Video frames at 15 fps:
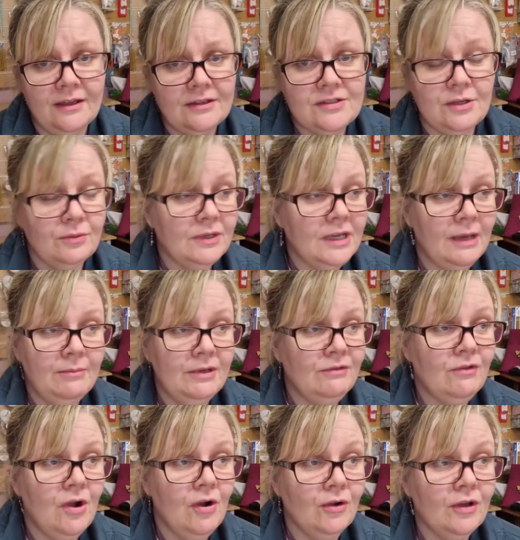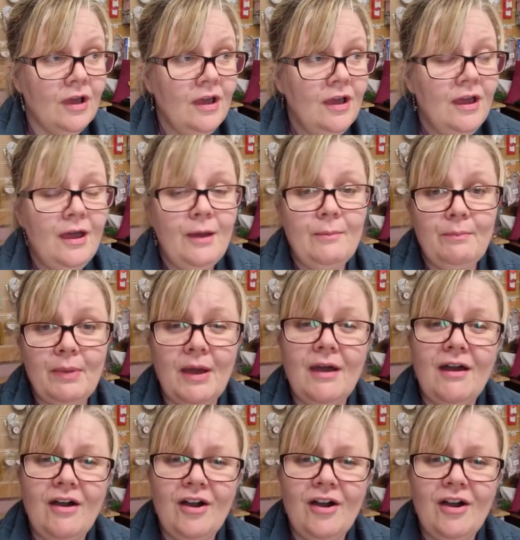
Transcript: Don't get me wrong, but